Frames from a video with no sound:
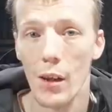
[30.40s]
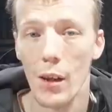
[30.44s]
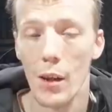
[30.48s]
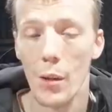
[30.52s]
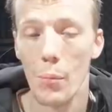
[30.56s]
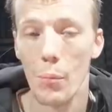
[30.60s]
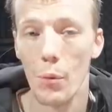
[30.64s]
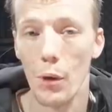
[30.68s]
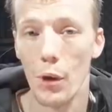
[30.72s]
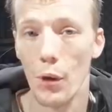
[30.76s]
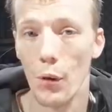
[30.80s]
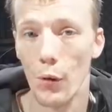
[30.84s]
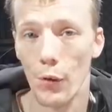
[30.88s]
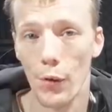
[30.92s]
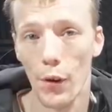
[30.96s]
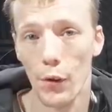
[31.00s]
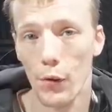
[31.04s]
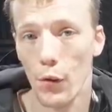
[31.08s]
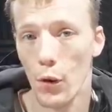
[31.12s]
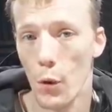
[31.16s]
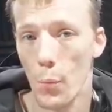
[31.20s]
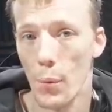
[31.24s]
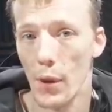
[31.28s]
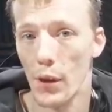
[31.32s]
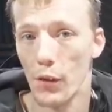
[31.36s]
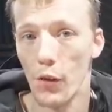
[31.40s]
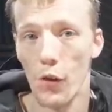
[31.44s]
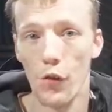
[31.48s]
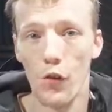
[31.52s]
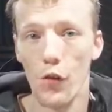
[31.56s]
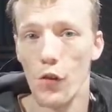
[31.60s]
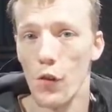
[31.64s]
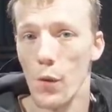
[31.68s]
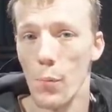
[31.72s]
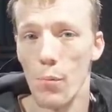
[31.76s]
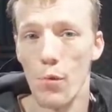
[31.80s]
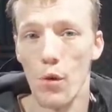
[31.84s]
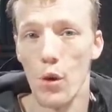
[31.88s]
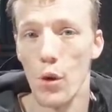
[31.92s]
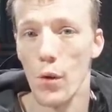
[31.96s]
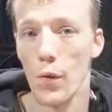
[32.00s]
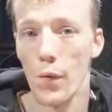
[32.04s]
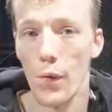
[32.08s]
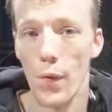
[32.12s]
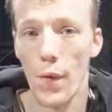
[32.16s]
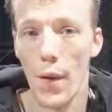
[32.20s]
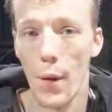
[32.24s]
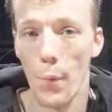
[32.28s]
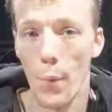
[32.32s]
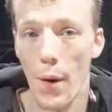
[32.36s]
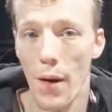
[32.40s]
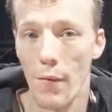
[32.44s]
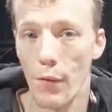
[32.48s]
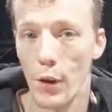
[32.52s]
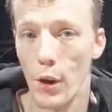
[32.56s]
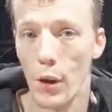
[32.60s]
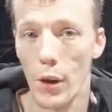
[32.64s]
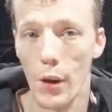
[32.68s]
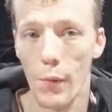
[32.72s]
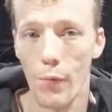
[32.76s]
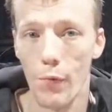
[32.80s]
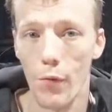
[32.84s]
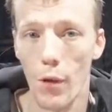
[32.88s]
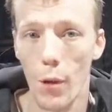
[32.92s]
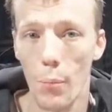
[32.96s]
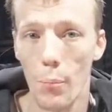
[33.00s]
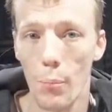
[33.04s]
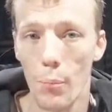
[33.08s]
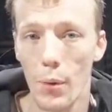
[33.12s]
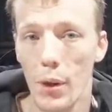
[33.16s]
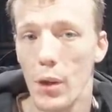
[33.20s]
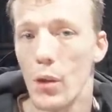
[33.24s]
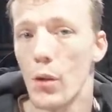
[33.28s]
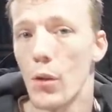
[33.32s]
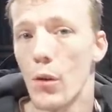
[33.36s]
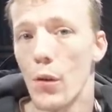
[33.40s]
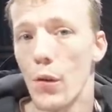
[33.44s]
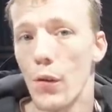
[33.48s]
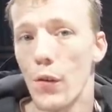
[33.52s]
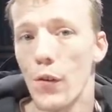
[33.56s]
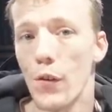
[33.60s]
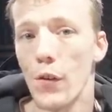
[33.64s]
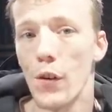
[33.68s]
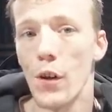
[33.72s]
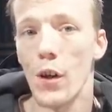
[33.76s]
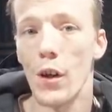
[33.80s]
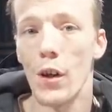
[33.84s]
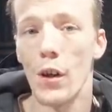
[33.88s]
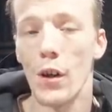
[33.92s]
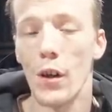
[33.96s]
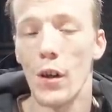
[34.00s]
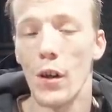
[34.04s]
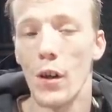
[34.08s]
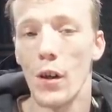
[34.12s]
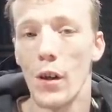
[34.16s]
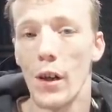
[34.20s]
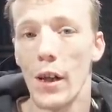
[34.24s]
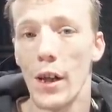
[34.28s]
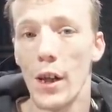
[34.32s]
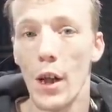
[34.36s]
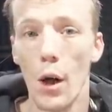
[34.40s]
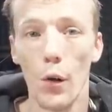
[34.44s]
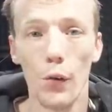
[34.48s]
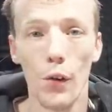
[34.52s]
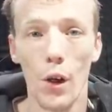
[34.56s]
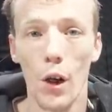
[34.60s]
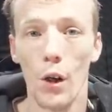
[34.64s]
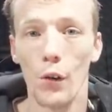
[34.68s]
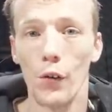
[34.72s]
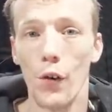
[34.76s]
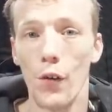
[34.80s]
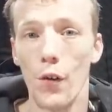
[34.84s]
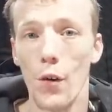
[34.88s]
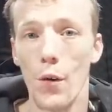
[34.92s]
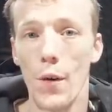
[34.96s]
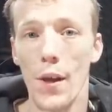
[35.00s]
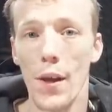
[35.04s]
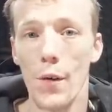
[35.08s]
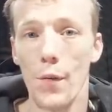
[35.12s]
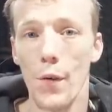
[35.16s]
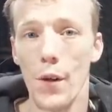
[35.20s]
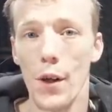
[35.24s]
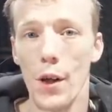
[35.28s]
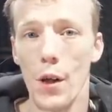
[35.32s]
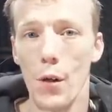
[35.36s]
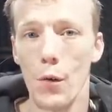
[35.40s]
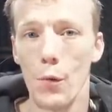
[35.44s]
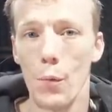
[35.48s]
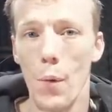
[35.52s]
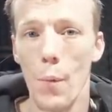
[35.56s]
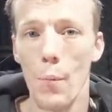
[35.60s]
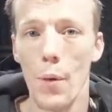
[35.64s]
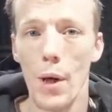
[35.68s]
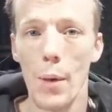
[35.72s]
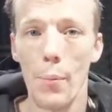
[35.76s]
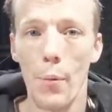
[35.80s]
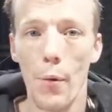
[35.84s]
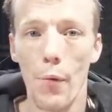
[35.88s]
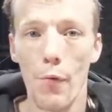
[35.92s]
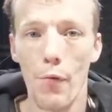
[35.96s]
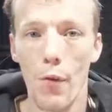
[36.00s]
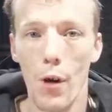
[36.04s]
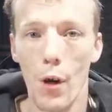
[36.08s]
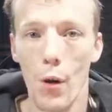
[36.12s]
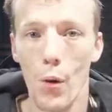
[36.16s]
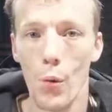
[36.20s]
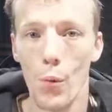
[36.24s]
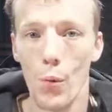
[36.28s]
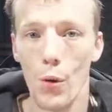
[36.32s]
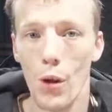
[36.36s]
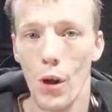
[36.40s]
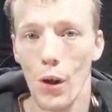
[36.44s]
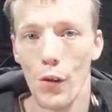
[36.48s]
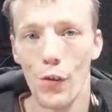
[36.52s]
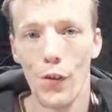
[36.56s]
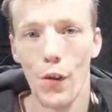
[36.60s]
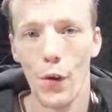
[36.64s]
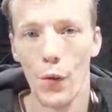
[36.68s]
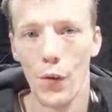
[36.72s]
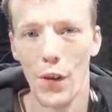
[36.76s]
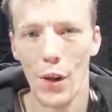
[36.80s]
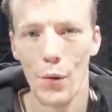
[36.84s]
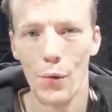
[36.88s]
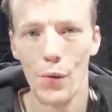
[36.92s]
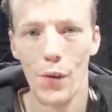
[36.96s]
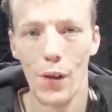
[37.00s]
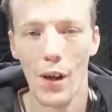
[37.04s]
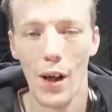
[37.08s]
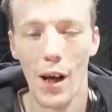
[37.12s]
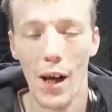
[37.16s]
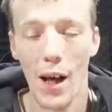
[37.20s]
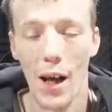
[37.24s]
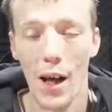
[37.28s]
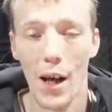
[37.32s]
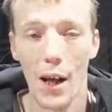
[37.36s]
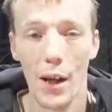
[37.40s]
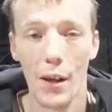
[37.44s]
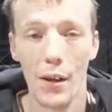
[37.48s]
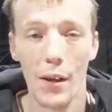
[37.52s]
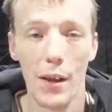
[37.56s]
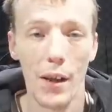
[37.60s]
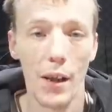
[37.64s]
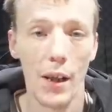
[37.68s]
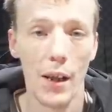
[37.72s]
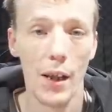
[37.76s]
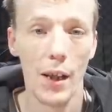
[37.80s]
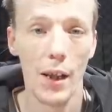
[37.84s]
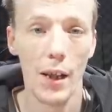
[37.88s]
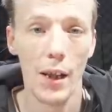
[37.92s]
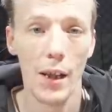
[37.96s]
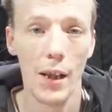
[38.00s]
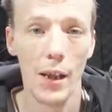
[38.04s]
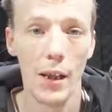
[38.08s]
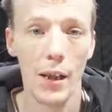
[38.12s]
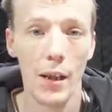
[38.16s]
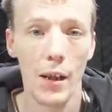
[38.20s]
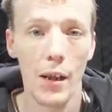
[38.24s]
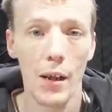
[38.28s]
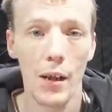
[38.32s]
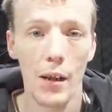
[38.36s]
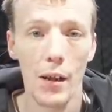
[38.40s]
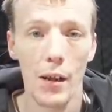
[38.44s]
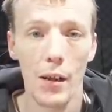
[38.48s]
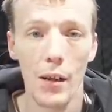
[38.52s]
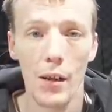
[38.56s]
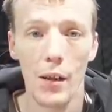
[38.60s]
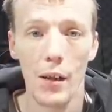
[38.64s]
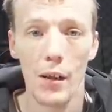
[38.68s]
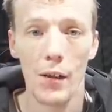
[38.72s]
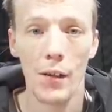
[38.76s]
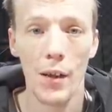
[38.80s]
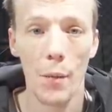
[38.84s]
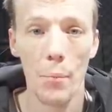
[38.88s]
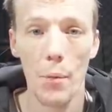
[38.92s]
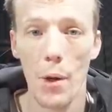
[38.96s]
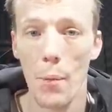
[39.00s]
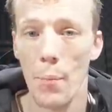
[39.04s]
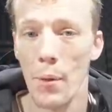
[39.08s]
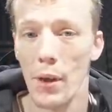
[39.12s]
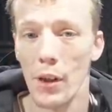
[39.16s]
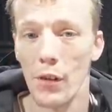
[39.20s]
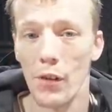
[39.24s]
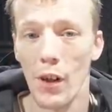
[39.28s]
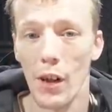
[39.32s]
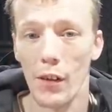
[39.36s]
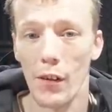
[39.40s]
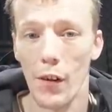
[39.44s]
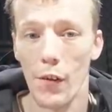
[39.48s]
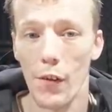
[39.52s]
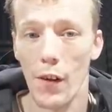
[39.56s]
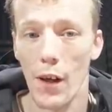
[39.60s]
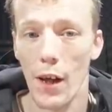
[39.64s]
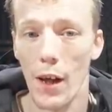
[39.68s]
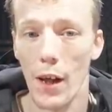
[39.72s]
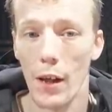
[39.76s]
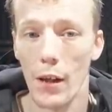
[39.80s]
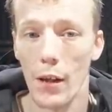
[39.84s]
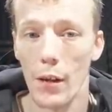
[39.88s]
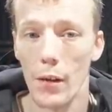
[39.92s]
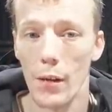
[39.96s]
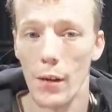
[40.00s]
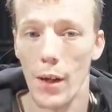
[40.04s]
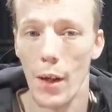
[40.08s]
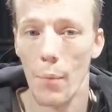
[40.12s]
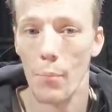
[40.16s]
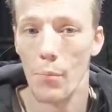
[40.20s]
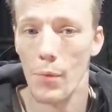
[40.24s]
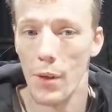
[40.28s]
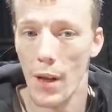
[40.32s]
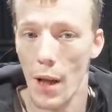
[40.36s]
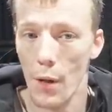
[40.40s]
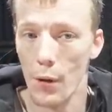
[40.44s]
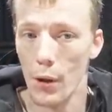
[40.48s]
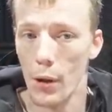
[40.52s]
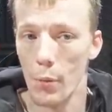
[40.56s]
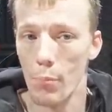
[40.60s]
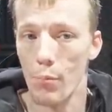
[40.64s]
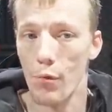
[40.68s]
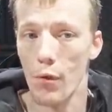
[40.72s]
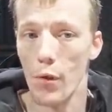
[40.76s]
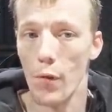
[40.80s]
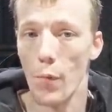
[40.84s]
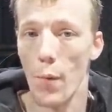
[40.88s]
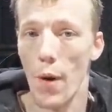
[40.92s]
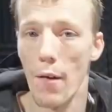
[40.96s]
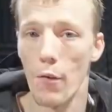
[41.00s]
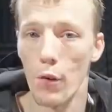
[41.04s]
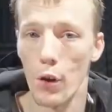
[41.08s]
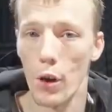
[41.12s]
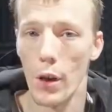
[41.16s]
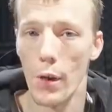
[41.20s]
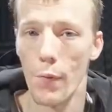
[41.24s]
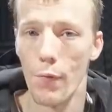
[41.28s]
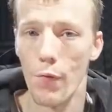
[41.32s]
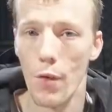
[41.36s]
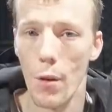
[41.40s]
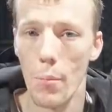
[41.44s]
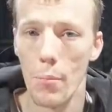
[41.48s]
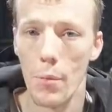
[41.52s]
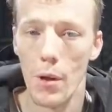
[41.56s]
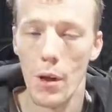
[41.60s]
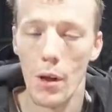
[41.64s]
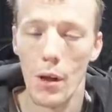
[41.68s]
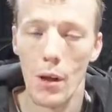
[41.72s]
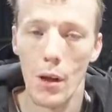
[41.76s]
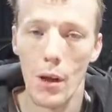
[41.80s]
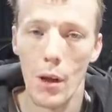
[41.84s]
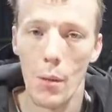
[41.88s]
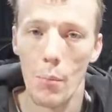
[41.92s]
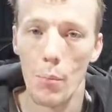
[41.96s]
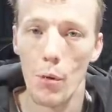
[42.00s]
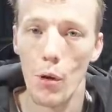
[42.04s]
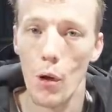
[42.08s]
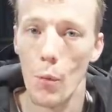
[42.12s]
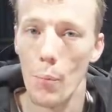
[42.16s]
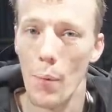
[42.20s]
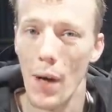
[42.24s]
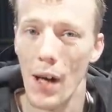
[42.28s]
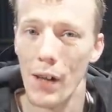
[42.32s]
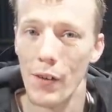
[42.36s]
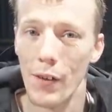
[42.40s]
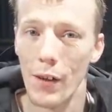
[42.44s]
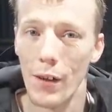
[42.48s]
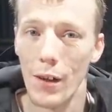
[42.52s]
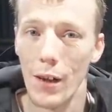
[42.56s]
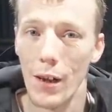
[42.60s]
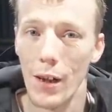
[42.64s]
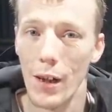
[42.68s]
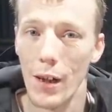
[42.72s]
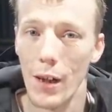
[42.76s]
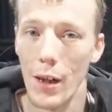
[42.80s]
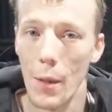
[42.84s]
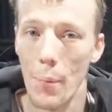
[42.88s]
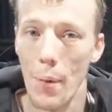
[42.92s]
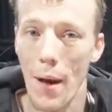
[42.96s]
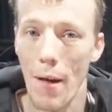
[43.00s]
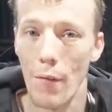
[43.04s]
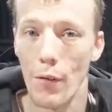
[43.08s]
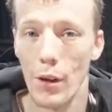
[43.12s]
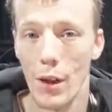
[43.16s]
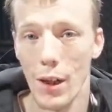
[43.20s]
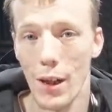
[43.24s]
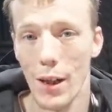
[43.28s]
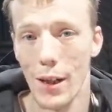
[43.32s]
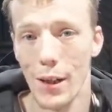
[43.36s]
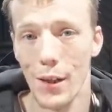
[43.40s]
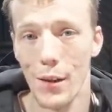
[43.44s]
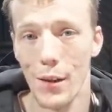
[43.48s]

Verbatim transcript: but he also took a picture just to prove where he got it from because he knows I like to do these videos when people throw consoles out and he sent me a picture to say, yep, now you can prove where I got it from. But basically, apparently